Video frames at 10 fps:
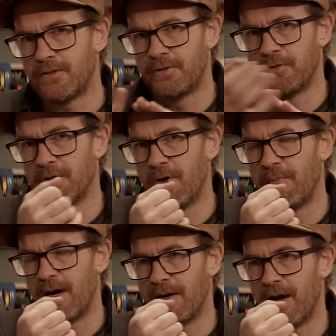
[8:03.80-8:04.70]
As you should know
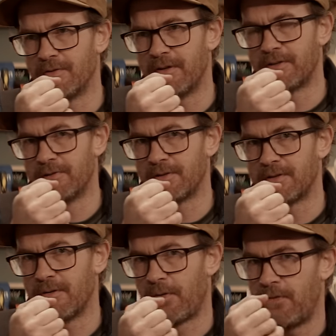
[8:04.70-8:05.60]
by now, there's
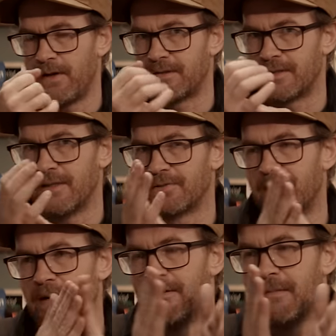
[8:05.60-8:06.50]
lots of threats out
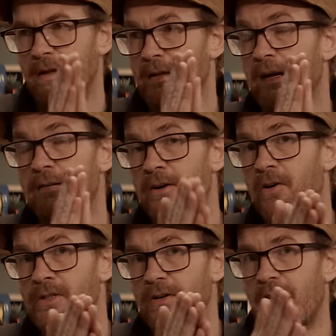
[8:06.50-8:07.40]
there. And they
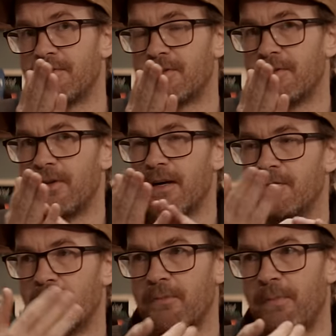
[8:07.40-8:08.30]
also have stuff
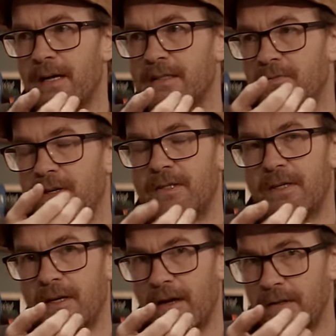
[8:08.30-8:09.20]
like NordPass, which
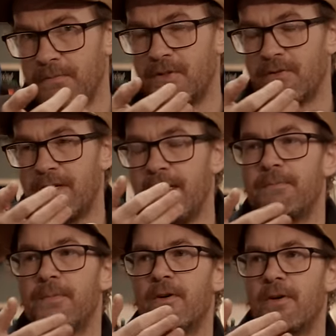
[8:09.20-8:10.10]
helps you
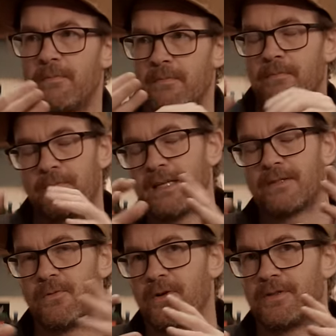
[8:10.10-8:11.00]
keep your
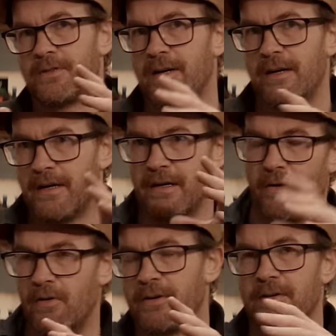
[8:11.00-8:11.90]
passwords
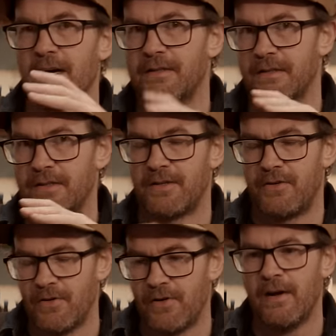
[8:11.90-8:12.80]
organized and
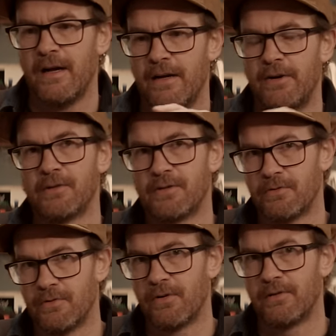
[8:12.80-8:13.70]
secure. And
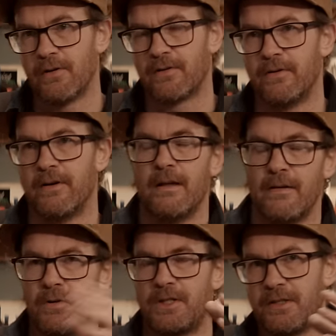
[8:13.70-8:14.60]
also NordLocker,
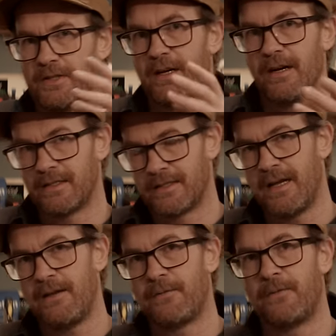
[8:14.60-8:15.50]
which is a
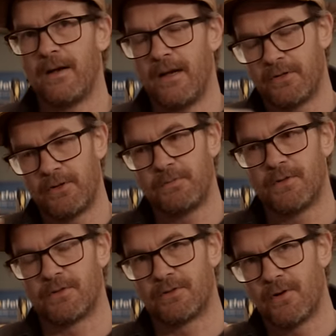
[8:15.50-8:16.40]
safe
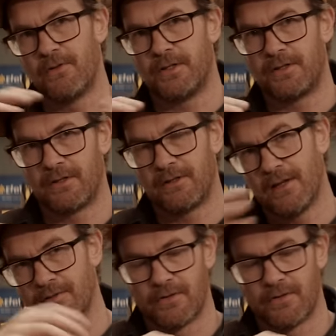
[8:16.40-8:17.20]
encrypted storage, cloud